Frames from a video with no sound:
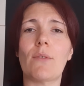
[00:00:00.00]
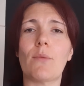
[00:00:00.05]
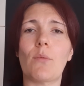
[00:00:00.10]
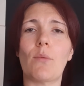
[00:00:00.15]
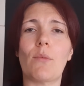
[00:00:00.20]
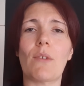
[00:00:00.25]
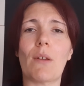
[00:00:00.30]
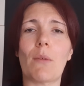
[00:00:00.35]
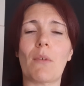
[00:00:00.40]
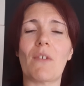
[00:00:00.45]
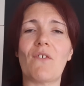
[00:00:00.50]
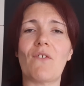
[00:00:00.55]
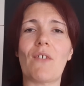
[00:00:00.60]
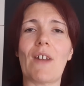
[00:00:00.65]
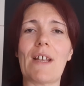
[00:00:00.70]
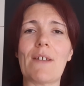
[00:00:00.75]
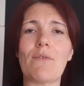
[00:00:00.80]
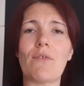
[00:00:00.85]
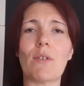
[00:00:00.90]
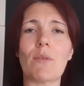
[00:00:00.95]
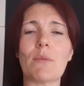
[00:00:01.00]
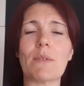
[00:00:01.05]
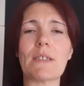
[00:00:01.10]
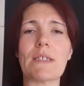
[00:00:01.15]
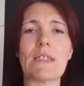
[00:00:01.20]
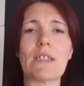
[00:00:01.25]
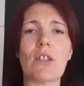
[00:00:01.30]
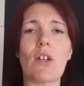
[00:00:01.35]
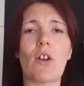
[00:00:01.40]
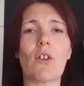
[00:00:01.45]
whether I'm going to flavour it with
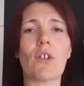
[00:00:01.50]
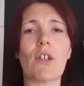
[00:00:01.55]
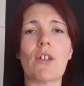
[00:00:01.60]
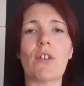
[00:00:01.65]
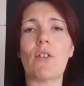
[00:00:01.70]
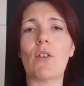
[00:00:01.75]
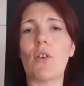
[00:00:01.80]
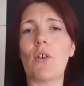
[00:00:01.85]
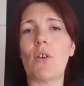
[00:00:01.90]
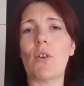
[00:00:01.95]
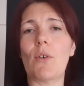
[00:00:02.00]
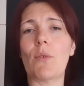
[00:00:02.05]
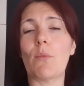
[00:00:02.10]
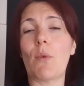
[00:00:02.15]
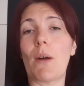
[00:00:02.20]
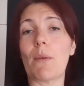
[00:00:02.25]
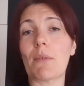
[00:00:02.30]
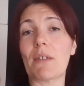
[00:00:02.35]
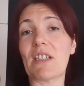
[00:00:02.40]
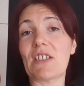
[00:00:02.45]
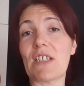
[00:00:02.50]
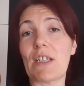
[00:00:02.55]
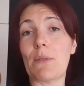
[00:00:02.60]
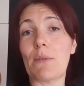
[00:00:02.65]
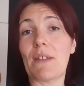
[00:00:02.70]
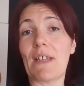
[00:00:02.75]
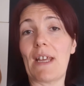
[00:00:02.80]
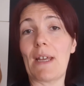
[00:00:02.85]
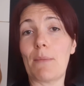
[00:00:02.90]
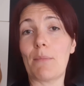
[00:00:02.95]
yoghurt or what I'm going to do
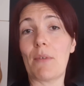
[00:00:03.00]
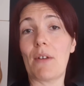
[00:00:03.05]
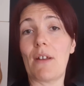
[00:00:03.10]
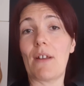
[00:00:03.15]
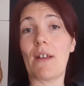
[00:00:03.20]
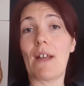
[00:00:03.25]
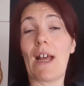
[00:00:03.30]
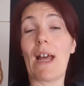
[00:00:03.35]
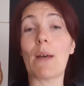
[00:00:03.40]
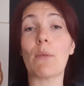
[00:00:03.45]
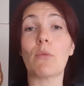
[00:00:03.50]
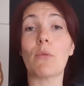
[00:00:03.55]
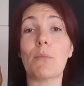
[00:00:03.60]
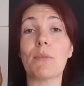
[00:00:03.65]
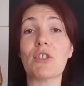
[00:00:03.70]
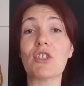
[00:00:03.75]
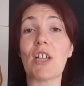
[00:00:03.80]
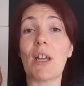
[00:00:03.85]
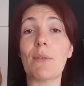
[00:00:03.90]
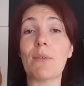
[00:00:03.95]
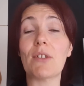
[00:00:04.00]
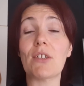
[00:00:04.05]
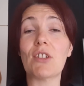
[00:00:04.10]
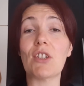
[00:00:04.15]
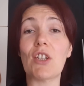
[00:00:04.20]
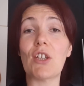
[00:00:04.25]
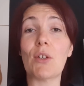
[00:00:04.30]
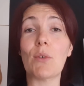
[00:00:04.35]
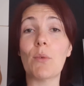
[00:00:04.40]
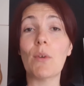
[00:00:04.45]
with it, but I will be showing
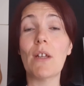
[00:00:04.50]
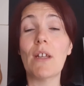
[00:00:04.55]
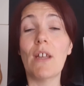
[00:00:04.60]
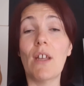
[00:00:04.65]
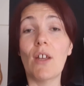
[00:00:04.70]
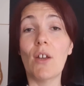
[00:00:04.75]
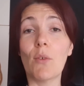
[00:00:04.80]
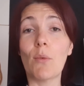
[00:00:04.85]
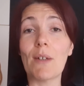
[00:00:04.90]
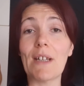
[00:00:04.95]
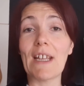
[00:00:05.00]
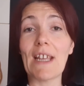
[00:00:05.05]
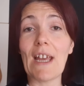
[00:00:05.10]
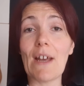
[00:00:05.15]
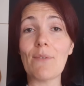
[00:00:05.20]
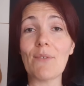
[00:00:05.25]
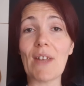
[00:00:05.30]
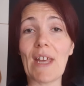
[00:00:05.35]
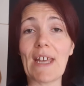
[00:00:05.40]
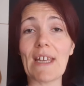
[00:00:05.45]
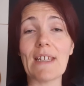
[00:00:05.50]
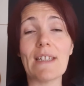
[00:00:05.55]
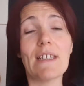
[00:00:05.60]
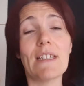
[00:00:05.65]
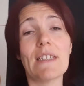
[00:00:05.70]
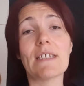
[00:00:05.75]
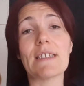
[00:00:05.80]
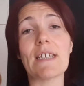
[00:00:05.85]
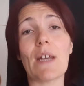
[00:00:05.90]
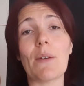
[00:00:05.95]
you when I have it.
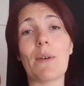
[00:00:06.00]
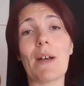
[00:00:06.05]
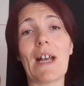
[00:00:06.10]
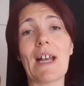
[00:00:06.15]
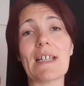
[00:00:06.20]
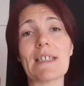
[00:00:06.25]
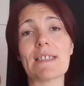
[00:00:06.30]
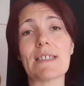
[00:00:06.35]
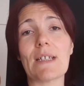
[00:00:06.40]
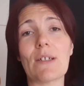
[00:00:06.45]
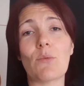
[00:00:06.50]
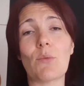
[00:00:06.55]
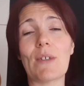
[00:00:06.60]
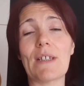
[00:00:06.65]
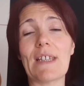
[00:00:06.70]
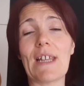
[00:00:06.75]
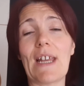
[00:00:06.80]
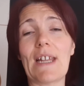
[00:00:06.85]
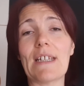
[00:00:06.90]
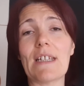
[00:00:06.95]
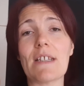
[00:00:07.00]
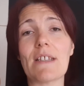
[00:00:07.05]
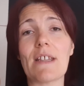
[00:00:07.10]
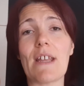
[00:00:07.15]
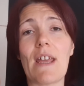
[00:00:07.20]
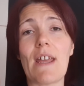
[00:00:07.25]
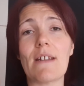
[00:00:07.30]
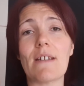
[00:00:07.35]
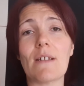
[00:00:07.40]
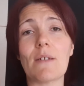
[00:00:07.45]
So as with
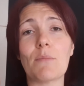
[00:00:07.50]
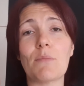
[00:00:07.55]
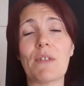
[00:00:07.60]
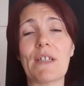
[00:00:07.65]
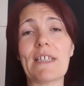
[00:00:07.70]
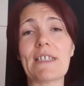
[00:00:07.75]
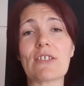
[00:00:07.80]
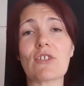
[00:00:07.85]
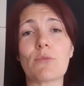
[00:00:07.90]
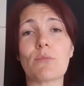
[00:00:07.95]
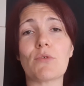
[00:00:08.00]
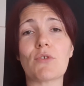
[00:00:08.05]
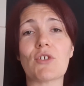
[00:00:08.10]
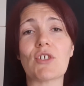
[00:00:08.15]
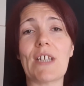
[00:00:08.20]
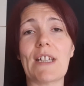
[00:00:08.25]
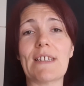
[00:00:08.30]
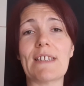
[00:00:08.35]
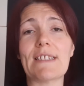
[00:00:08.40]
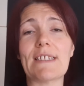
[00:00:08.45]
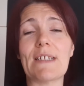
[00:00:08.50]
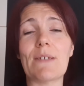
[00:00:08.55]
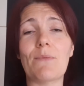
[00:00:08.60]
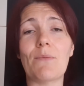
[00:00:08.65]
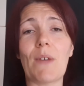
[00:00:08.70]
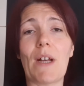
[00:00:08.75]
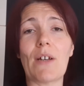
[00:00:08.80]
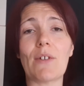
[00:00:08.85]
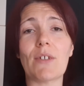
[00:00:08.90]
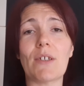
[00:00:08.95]
anything, please double check the SIM
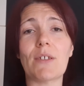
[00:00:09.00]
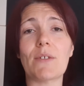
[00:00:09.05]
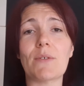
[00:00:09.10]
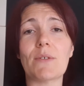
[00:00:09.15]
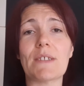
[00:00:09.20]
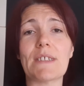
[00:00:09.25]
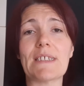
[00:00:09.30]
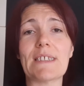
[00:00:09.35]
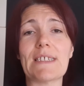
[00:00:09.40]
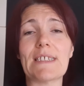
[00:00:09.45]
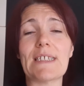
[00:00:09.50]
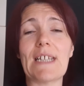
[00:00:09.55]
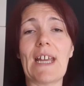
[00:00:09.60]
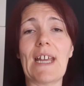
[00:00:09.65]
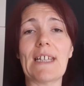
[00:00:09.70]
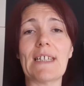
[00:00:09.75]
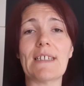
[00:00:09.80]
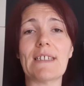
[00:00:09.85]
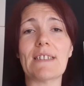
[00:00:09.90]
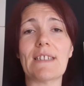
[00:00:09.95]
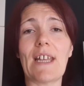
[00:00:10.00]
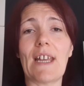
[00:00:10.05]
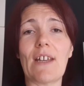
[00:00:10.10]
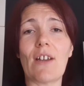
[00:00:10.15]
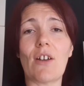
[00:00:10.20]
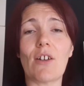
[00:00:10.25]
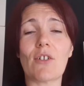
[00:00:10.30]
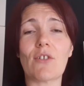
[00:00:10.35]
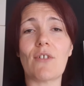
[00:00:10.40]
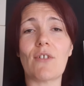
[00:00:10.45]
values today. They
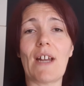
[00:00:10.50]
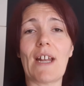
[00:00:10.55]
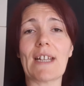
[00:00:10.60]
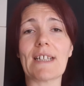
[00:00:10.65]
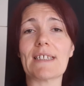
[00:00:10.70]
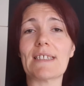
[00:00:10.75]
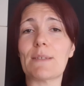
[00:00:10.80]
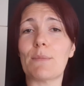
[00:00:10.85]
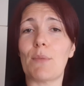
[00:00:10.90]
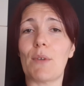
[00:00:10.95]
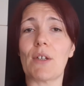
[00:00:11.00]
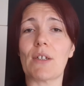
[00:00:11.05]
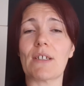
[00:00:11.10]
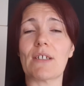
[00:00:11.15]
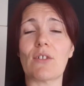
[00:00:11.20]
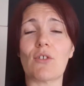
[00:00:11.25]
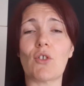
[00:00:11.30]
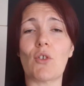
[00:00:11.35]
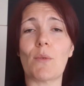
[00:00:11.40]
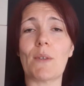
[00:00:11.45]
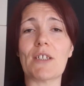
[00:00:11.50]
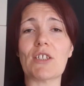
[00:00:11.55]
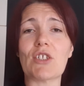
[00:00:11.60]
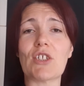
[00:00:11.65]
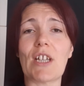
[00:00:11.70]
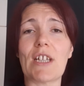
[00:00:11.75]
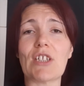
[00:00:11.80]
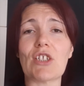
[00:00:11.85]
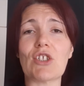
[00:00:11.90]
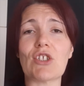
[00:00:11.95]
are correct, but could always
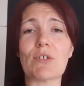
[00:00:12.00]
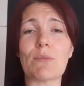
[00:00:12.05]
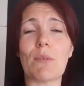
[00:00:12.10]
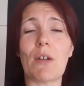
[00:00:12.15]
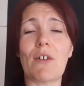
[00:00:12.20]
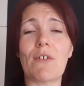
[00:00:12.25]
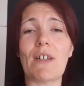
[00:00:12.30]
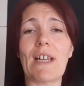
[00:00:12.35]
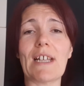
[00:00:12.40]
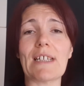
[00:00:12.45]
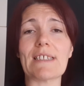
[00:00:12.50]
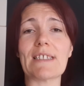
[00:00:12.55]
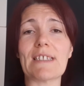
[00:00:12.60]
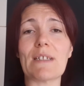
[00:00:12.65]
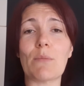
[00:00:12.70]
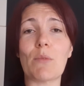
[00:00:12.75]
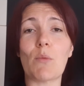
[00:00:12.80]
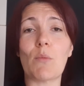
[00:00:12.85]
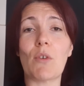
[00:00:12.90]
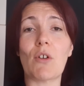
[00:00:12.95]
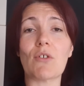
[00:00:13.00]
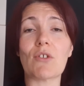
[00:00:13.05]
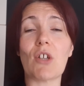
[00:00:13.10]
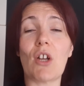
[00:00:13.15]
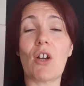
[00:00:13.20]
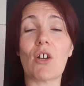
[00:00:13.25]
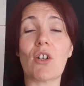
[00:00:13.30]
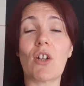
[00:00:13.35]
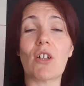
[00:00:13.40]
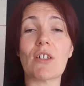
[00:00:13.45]
change tomorrow as Slimming World
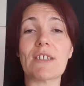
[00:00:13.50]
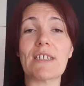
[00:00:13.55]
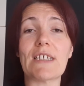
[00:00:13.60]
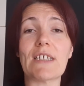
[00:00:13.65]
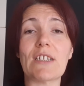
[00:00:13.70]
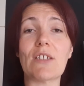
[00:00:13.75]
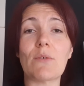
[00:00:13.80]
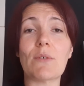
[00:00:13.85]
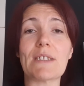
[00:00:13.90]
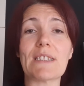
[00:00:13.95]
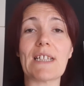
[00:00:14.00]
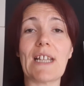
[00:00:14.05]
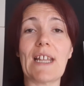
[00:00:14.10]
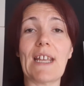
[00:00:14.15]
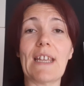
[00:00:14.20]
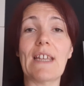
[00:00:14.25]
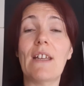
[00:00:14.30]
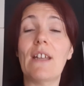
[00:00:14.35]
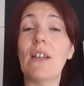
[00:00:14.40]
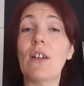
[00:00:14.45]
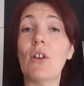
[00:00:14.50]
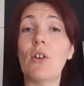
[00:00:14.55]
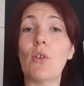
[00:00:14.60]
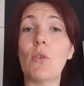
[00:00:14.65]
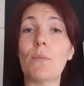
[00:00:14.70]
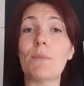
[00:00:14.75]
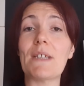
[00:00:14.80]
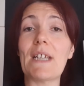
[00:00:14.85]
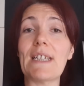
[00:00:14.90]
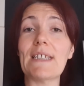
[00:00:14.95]
are continuously
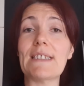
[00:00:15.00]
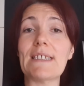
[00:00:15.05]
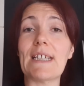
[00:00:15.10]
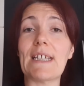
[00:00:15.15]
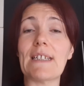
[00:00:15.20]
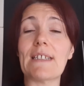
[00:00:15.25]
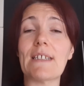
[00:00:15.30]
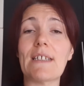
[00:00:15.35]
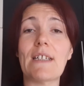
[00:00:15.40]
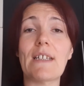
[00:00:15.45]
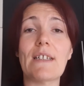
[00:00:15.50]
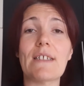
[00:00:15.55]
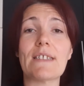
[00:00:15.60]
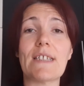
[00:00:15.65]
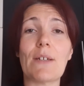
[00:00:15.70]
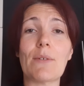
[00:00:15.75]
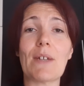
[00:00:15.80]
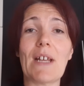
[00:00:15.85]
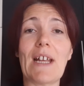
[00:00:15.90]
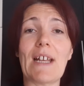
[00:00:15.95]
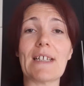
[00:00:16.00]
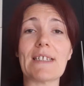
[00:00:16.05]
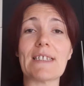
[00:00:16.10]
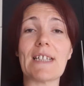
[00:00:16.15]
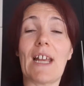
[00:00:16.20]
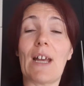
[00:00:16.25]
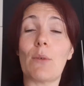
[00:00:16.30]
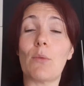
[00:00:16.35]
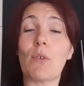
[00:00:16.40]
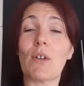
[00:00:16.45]
updating. So guys,
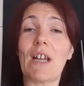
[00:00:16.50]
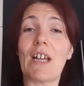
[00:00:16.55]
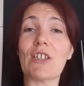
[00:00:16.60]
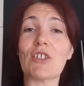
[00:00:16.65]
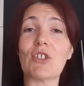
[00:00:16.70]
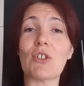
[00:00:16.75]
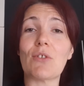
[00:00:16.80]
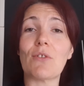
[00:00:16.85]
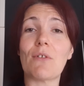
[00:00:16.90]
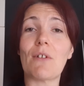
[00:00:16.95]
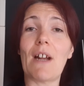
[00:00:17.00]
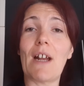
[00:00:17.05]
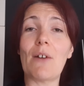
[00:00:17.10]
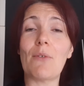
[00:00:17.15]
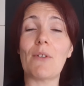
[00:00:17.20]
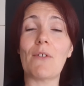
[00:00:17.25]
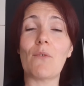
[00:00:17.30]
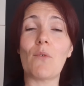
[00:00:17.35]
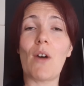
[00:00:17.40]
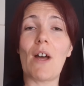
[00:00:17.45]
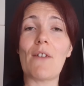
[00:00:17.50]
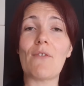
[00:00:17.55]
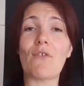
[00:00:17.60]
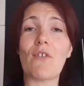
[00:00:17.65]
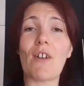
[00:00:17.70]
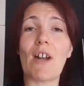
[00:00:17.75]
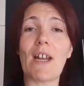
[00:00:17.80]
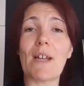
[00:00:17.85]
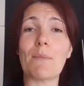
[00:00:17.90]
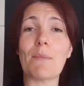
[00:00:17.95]
I will catch you throughout with whatever
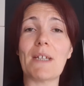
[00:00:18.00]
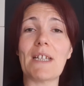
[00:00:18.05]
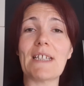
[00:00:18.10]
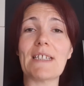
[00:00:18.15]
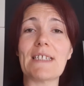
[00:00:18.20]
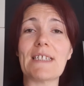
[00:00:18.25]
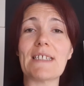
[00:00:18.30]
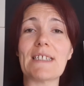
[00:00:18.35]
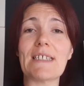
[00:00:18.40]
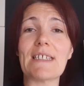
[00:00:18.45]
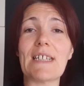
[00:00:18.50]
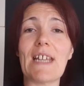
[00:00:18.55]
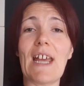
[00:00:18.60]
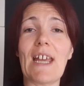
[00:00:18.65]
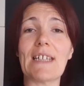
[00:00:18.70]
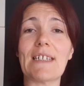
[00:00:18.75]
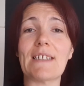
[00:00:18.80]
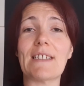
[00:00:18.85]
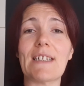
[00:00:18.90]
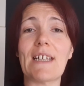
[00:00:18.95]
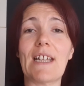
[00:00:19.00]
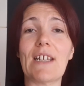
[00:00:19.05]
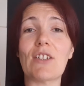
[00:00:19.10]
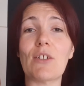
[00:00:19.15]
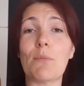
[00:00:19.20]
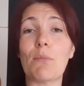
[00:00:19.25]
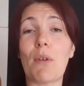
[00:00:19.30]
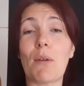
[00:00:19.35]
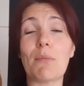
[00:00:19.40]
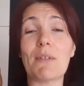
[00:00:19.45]
I'm eating today. And
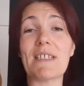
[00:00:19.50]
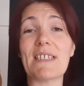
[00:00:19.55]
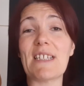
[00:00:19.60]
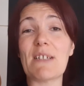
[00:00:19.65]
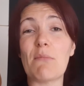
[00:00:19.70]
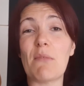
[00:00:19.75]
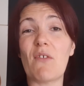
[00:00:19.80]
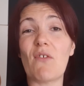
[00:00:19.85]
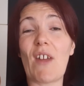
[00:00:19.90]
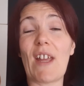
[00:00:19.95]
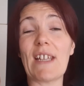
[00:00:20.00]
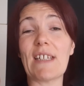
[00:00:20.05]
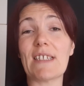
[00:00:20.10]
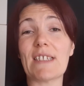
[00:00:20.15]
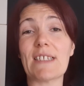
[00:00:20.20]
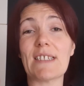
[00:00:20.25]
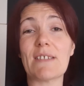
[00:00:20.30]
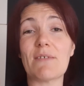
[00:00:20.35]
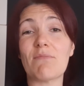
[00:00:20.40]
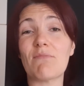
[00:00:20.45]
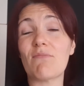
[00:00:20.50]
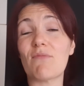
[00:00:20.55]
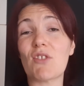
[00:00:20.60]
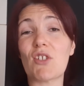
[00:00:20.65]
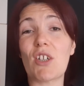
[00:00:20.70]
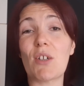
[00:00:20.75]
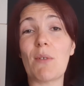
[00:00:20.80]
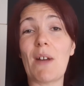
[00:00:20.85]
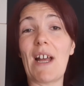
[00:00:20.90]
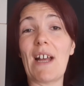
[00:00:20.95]
you'll probably see my face
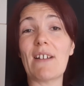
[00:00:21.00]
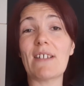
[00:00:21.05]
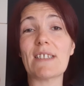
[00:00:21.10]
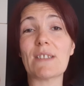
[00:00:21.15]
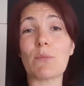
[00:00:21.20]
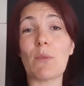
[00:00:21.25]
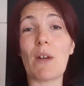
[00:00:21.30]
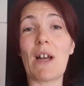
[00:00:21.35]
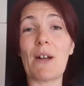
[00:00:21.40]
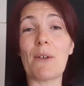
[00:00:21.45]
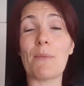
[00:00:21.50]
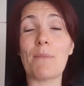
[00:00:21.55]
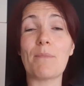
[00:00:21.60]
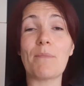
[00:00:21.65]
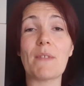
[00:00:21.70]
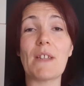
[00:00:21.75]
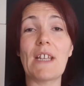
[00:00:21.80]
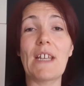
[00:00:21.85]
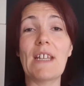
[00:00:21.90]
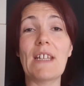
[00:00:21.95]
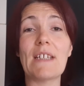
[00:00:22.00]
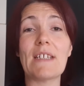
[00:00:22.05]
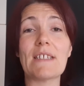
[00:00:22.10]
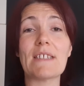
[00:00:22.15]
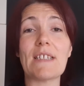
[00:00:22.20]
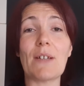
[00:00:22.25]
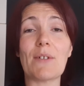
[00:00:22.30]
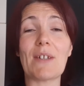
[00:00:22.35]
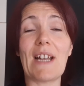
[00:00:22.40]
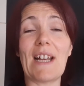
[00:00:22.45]
throughout as well.
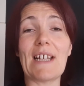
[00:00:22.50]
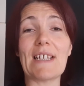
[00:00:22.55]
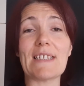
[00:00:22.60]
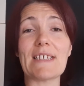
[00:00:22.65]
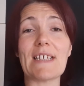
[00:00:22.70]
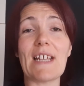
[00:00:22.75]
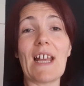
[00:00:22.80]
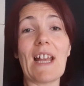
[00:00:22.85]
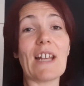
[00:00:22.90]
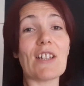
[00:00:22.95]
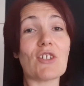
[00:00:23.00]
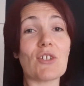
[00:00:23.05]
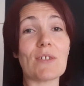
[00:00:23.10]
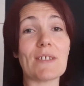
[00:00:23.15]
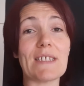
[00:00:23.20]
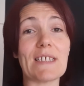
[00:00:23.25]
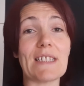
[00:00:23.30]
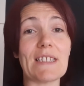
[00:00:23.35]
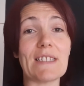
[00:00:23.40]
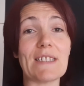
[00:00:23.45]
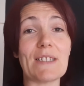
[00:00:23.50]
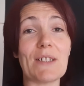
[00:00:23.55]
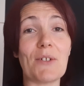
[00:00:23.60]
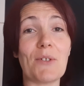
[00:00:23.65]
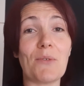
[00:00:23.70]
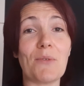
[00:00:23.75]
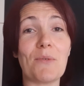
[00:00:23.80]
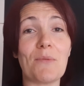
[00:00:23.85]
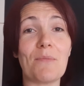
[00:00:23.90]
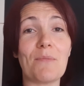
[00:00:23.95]
So guys, I shall see you soon.